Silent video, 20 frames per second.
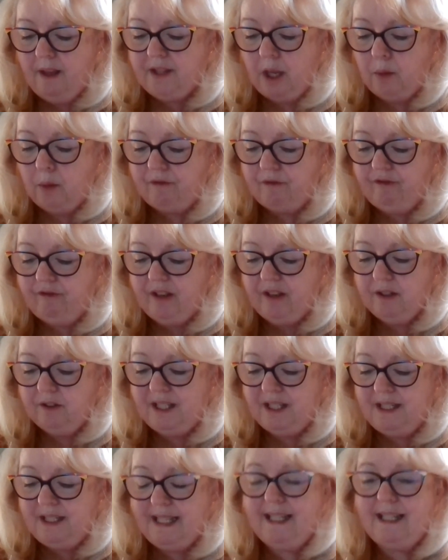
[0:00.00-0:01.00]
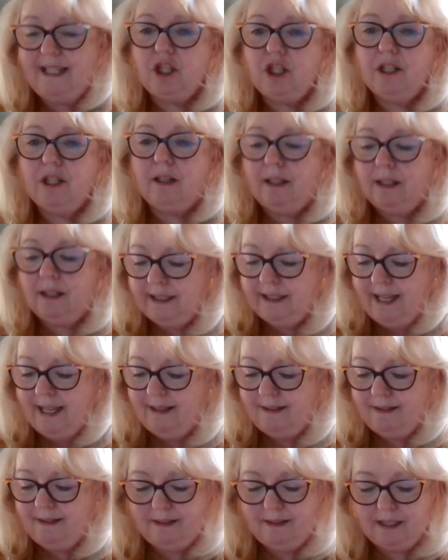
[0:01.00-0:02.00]
They would feel the need to
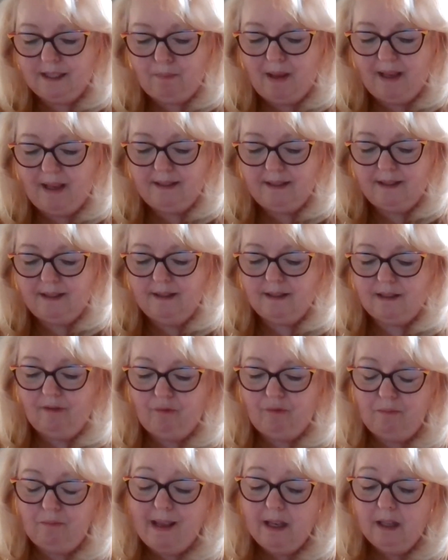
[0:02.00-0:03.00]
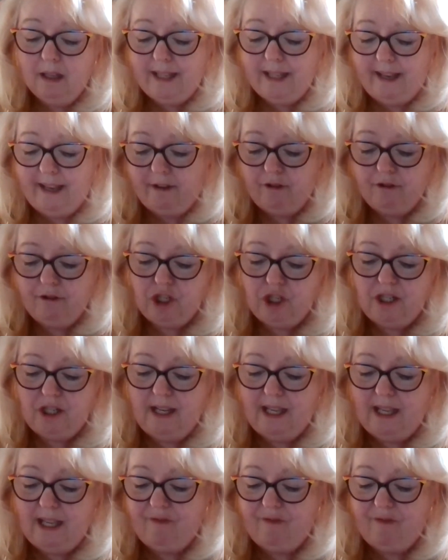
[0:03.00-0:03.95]
cleanse spaces of male energy